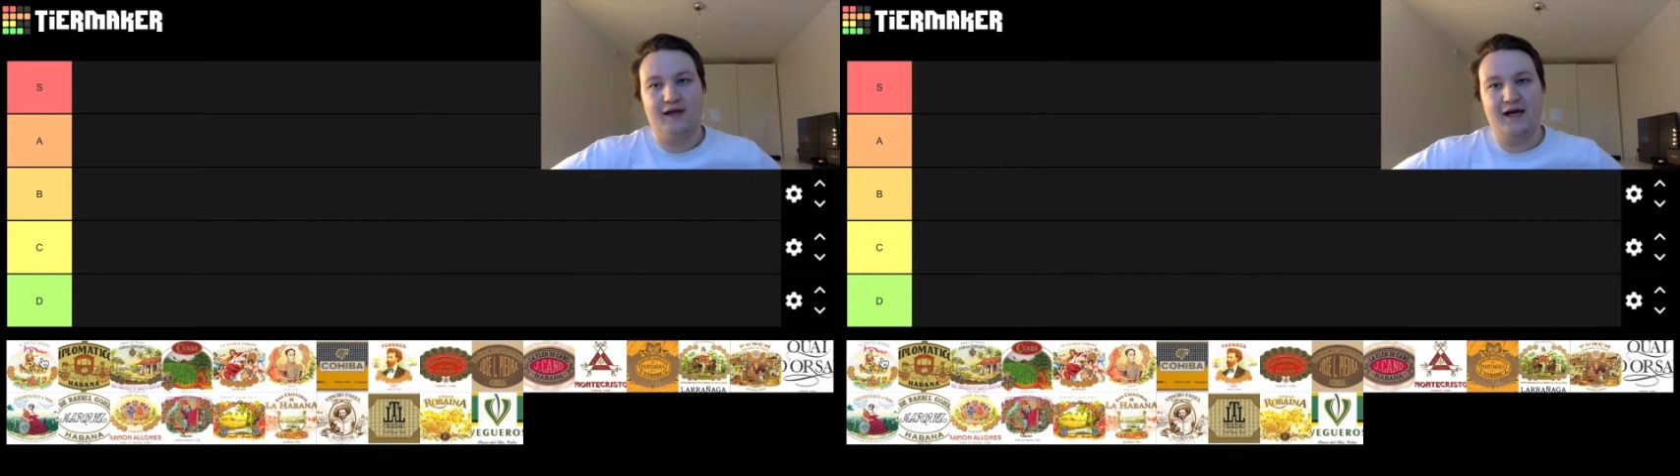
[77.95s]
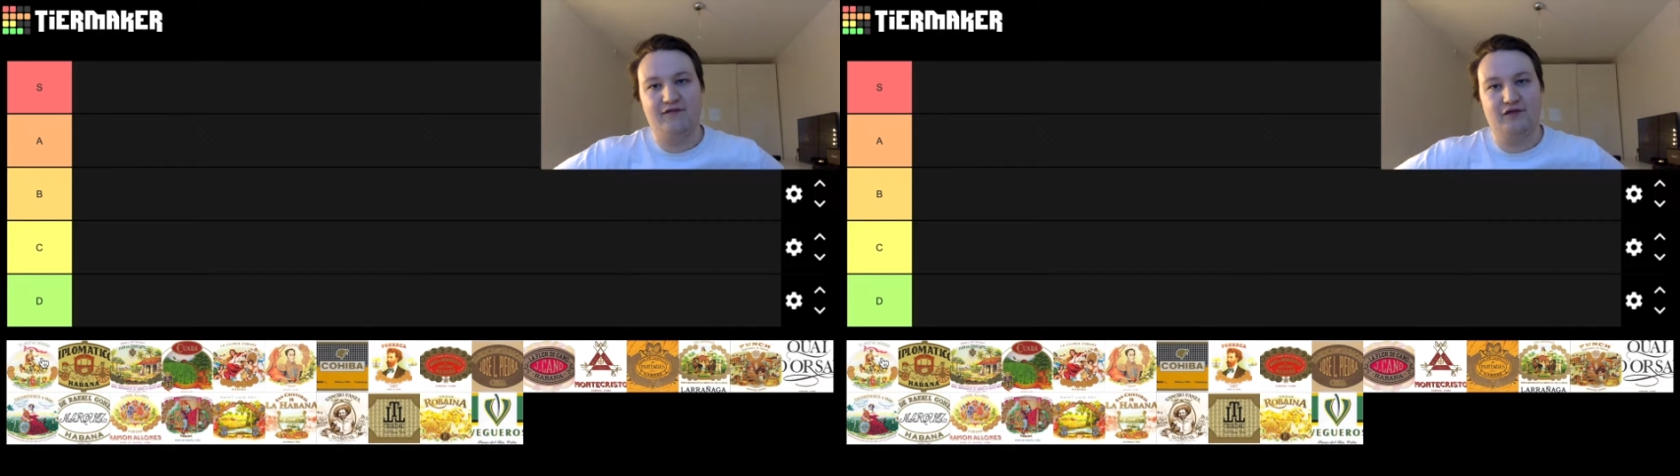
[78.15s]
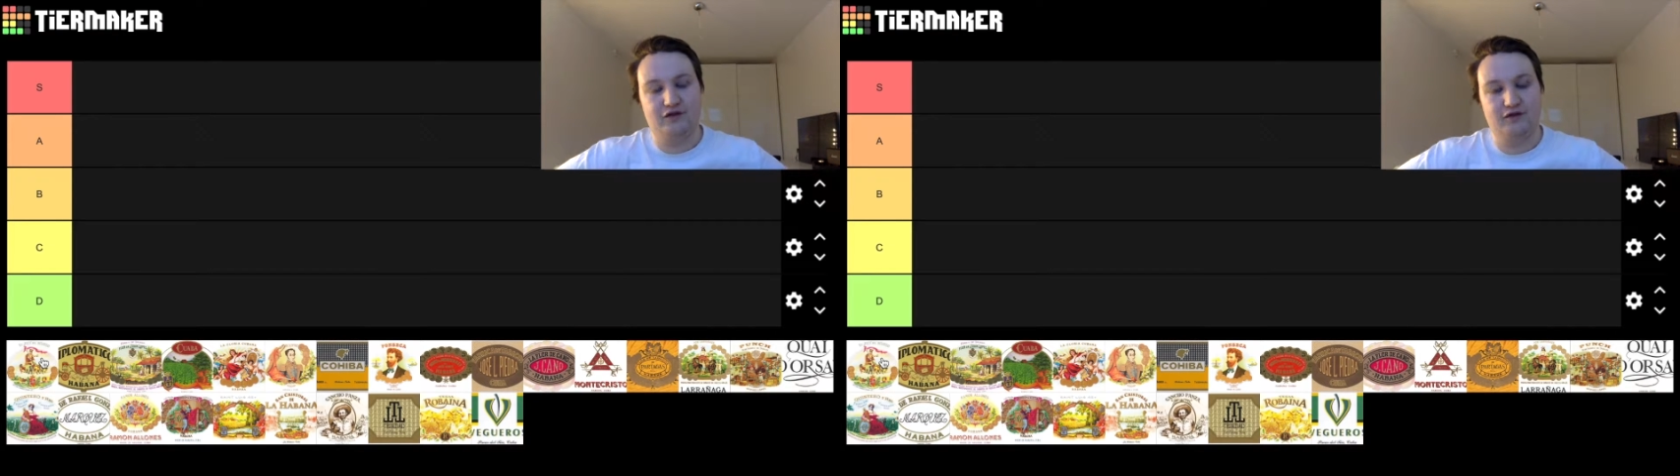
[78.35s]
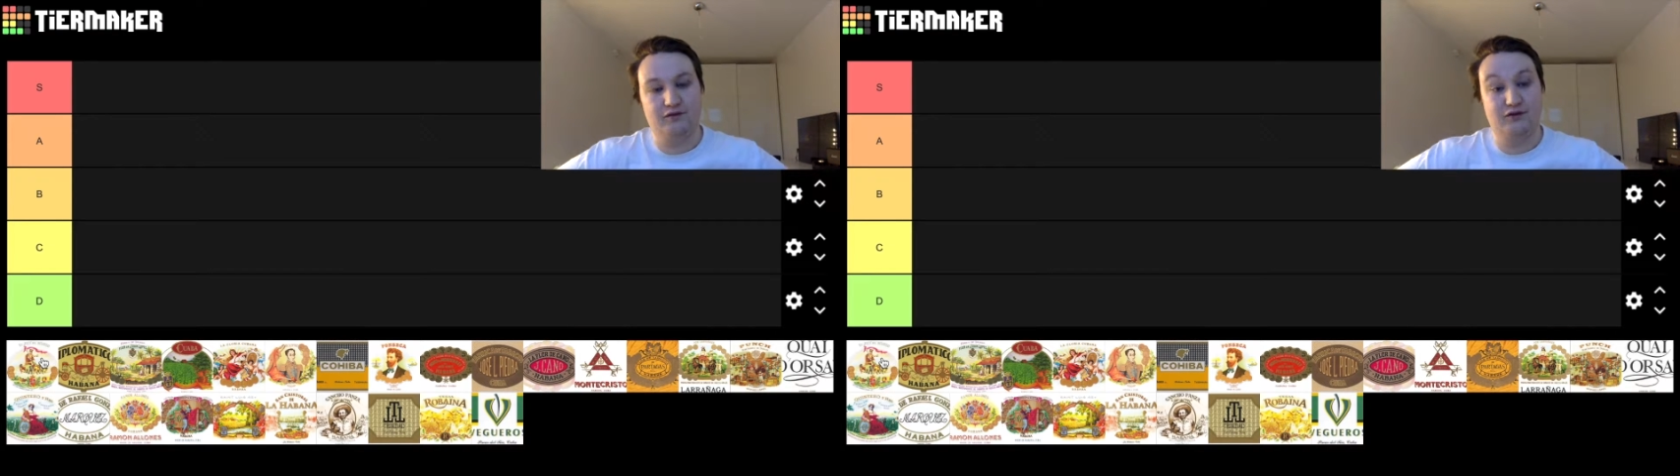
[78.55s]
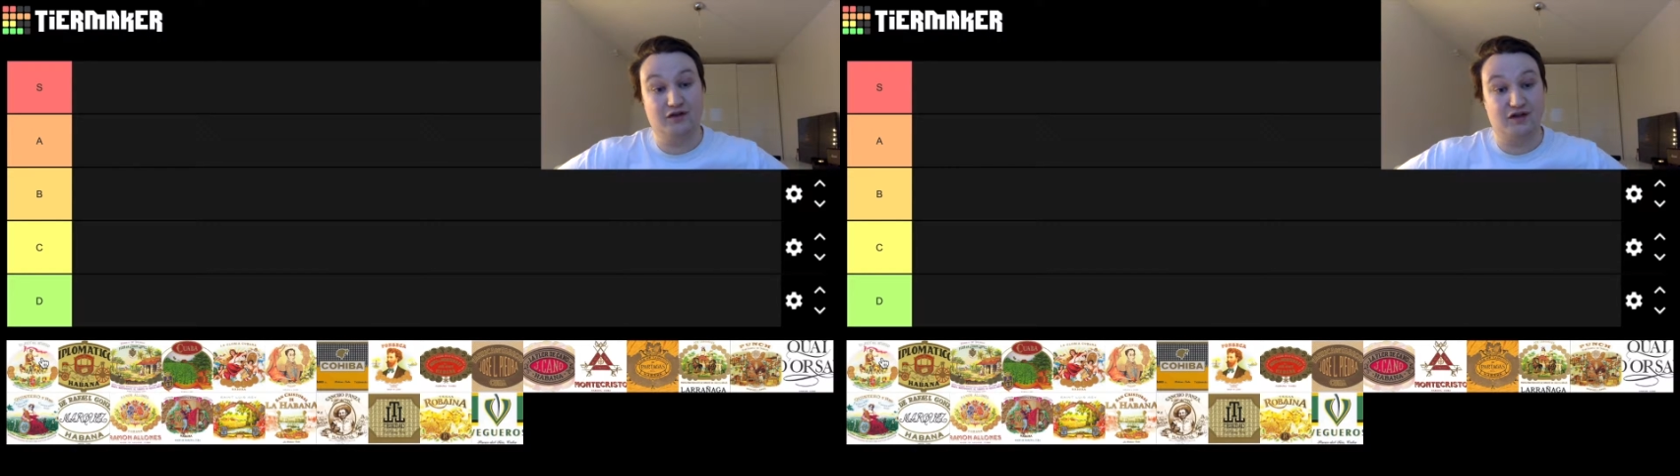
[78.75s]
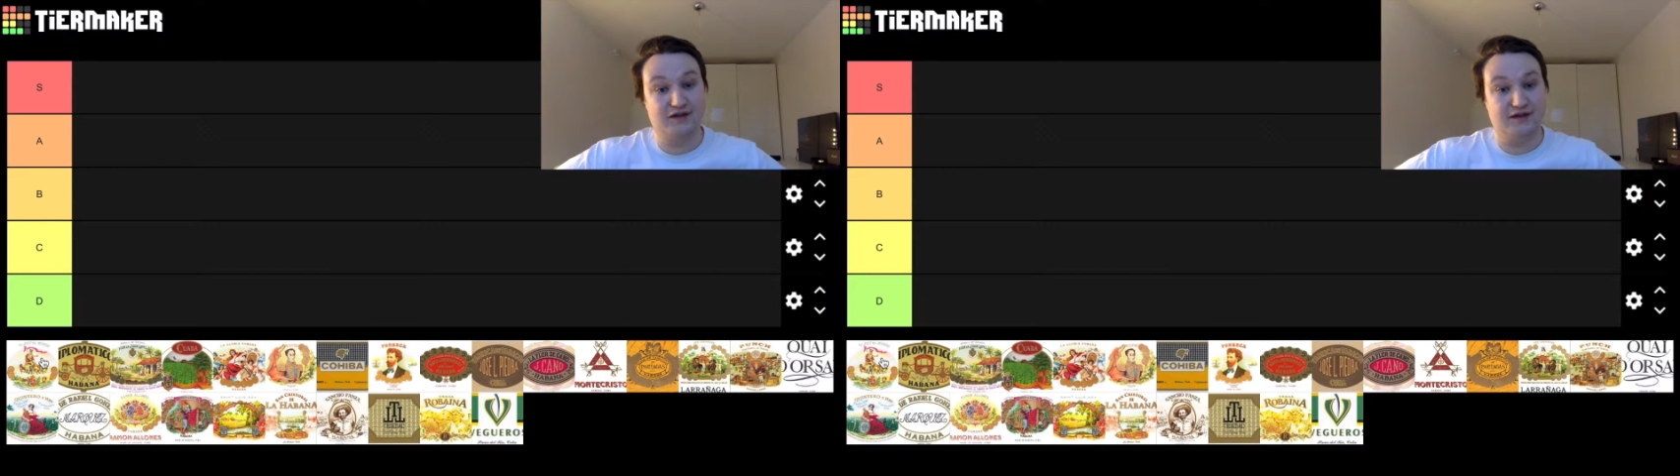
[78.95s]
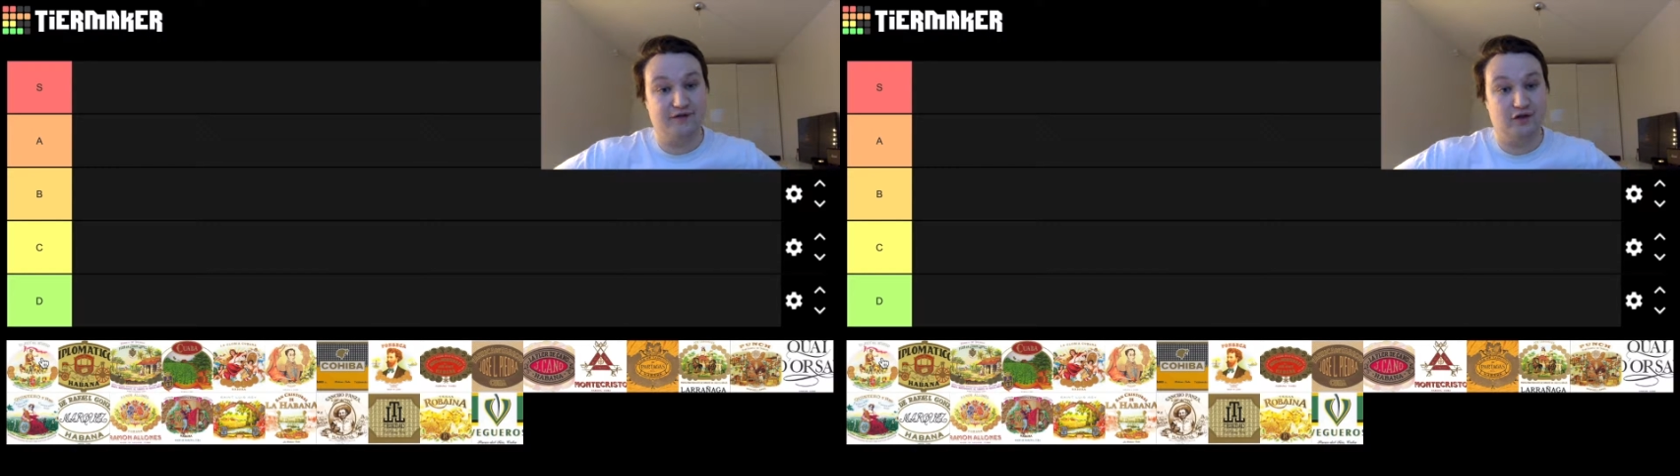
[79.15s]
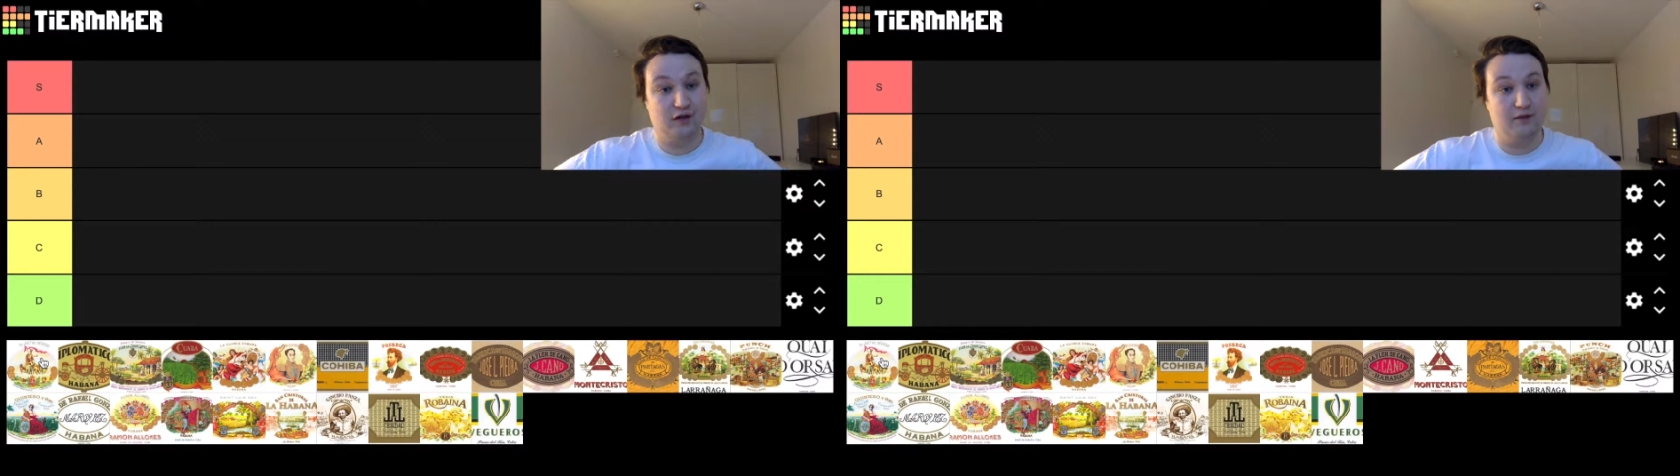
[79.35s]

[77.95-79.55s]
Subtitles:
have the 2 cigars in their Vitola,